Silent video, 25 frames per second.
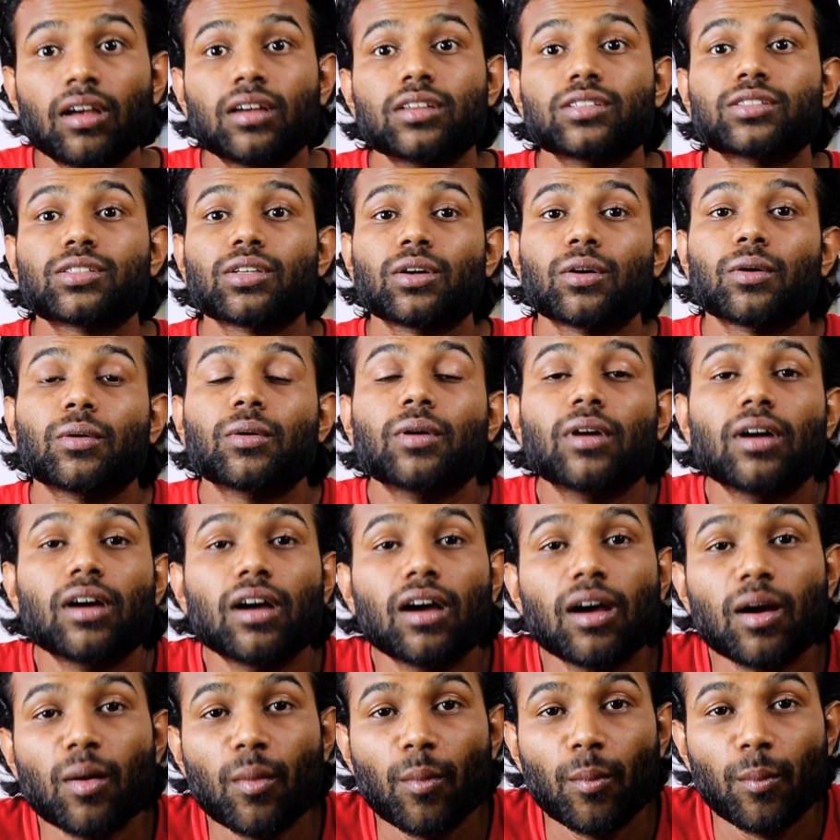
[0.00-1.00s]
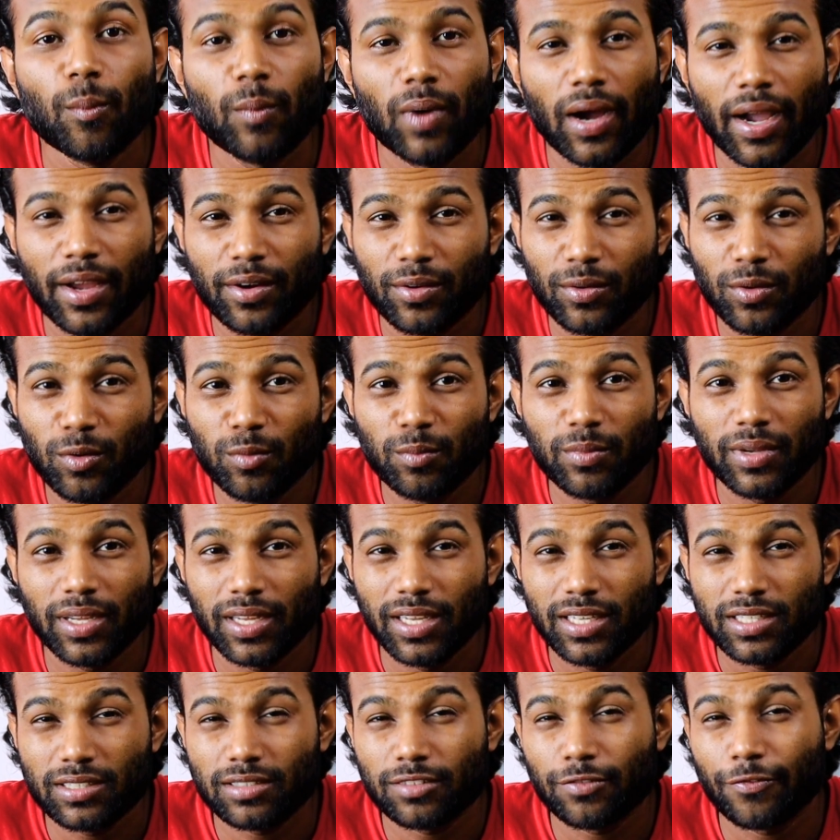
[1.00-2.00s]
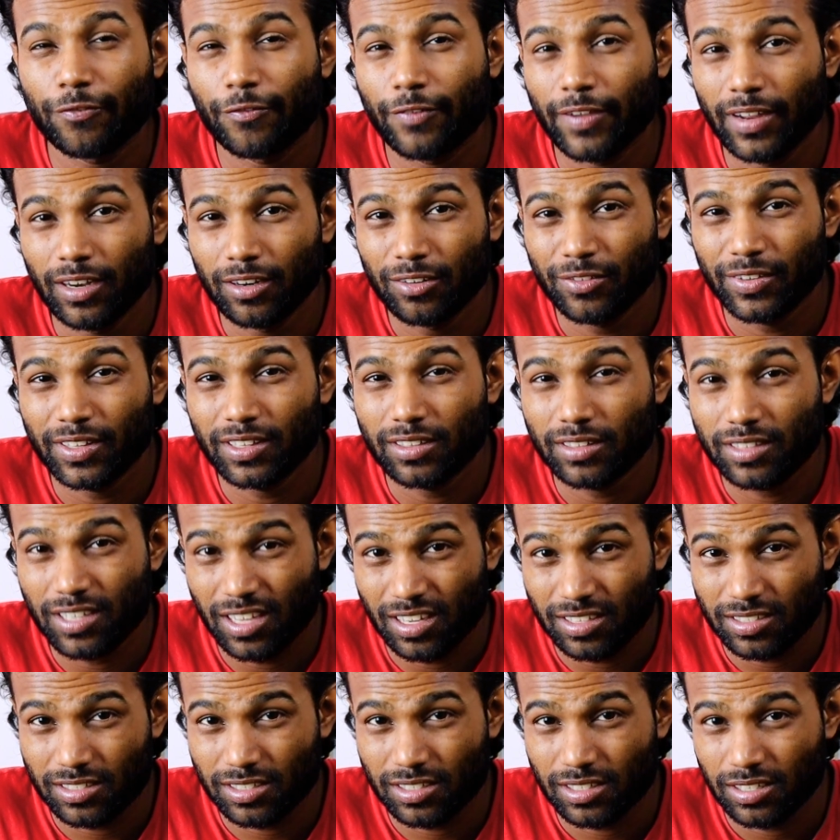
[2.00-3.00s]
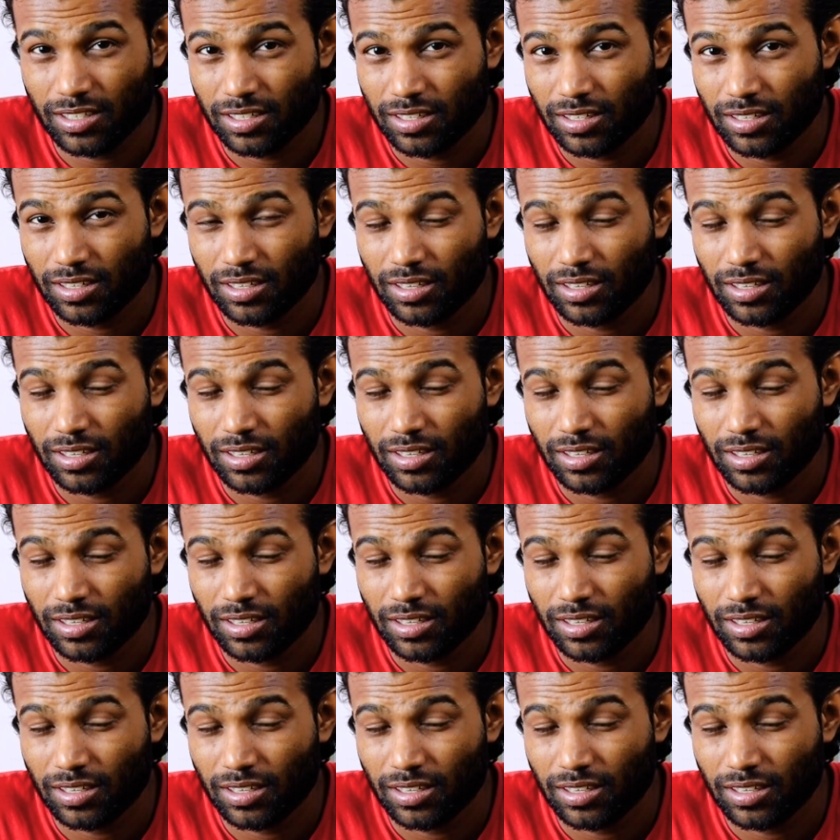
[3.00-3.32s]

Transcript: So, my room is filled with dust